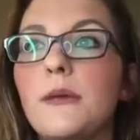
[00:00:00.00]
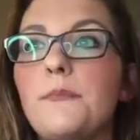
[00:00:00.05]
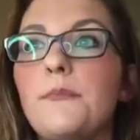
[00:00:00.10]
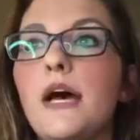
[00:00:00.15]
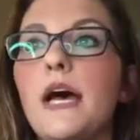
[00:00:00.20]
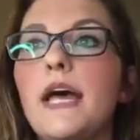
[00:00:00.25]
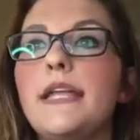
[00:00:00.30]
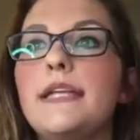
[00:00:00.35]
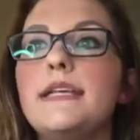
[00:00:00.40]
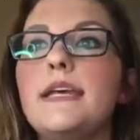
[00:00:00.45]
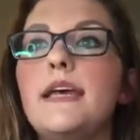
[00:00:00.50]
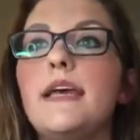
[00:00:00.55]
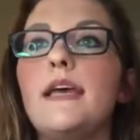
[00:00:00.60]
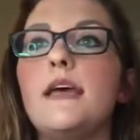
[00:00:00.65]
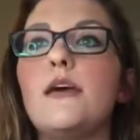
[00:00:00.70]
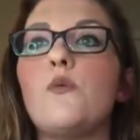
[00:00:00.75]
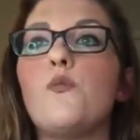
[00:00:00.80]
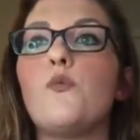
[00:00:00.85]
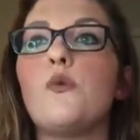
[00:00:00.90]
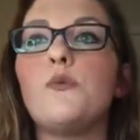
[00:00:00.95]
But
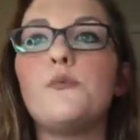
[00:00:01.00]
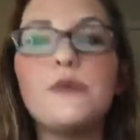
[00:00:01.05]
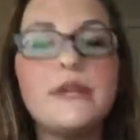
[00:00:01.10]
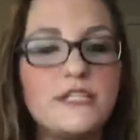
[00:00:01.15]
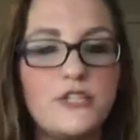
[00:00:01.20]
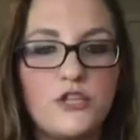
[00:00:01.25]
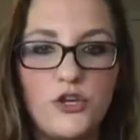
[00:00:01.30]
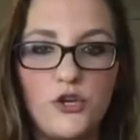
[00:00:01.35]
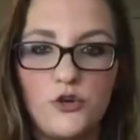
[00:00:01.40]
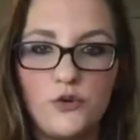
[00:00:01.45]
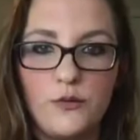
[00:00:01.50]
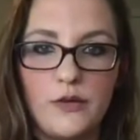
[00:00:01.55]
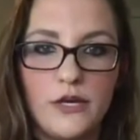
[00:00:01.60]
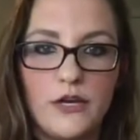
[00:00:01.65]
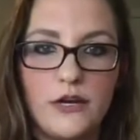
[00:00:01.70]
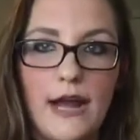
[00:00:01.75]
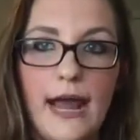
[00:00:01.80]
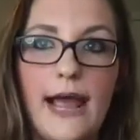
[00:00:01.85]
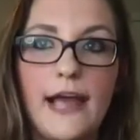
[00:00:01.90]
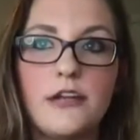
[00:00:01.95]
when we do, we
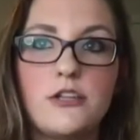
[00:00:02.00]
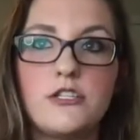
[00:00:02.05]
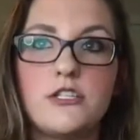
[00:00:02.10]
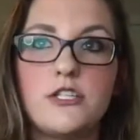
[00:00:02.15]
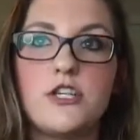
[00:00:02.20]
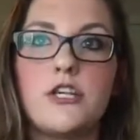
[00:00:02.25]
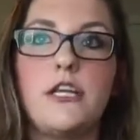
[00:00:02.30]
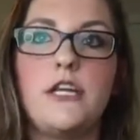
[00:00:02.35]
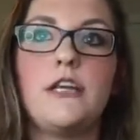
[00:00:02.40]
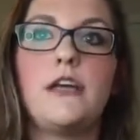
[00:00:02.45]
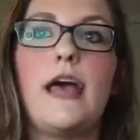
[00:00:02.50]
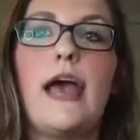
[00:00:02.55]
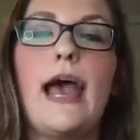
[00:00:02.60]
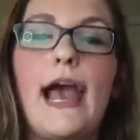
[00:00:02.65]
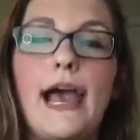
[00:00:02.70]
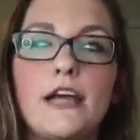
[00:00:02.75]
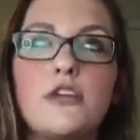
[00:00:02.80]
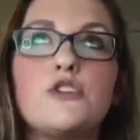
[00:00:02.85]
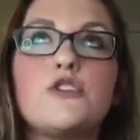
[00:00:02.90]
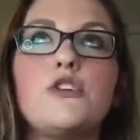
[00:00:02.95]
are
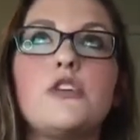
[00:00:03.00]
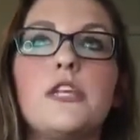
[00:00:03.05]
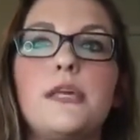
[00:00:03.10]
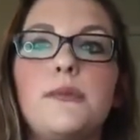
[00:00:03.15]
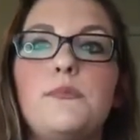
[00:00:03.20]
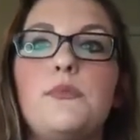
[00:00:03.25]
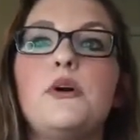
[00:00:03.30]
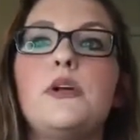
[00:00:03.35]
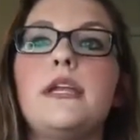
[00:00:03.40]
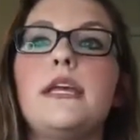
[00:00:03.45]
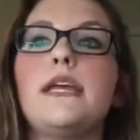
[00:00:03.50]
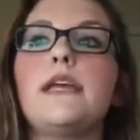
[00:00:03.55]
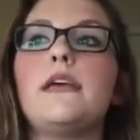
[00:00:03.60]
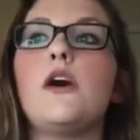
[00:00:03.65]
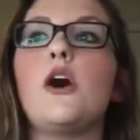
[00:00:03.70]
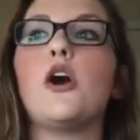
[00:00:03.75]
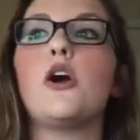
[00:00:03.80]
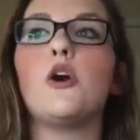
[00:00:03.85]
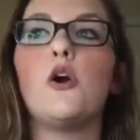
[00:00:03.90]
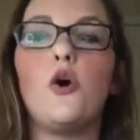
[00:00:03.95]
actually putting
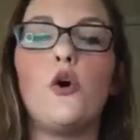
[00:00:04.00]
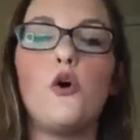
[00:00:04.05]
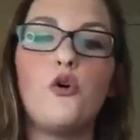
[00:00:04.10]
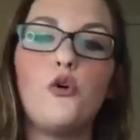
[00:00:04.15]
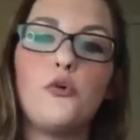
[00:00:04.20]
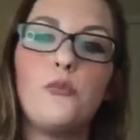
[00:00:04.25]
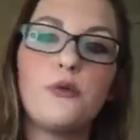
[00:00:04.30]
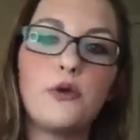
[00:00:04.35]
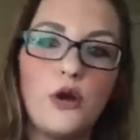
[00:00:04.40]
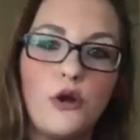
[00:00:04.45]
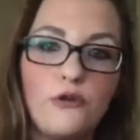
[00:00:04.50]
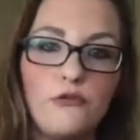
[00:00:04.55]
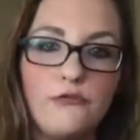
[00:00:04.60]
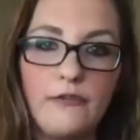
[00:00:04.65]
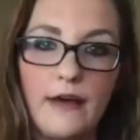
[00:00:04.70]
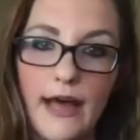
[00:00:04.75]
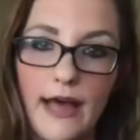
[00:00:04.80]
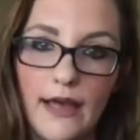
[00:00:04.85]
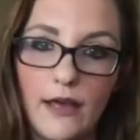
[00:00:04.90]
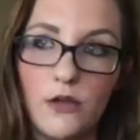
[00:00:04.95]
our whole
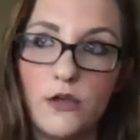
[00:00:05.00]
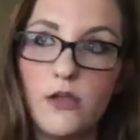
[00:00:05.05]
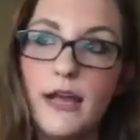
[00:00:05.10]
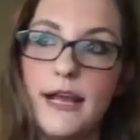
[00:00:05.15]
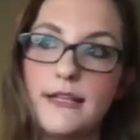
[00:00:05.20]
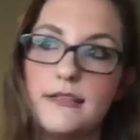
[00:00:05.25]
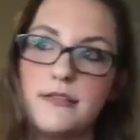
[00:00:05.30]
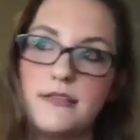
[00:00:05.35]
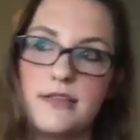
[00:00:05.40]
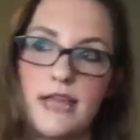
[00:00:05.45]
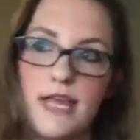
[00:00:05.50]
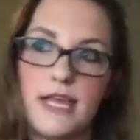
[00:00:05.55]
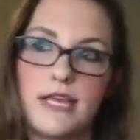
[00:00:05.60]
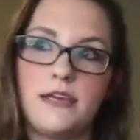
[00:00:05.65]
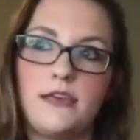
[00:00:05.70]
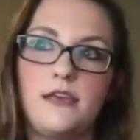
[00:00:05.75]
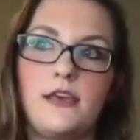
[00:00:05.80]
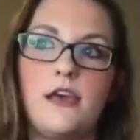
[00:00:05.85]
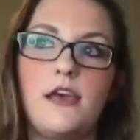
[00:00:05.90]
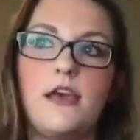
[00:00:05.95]
profile at
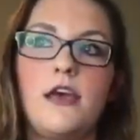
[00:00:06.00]
stake.